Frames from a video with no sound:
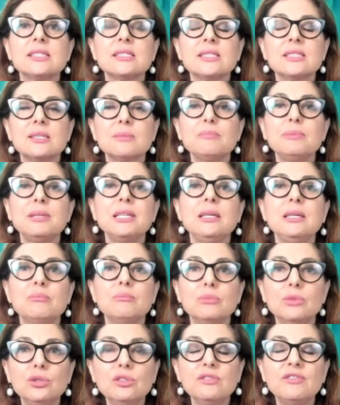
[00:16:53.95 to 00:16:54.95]
simply
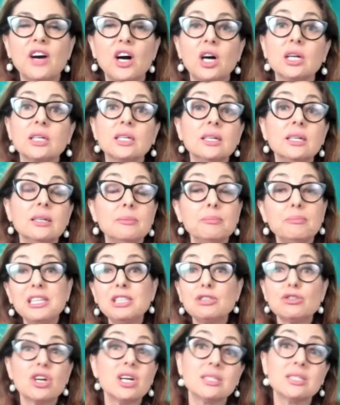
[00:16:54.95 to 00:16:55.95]
move on,
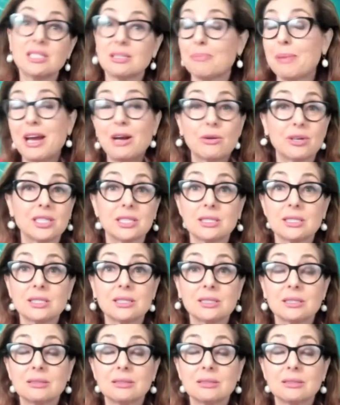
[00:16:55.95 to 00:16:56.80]
be transparent.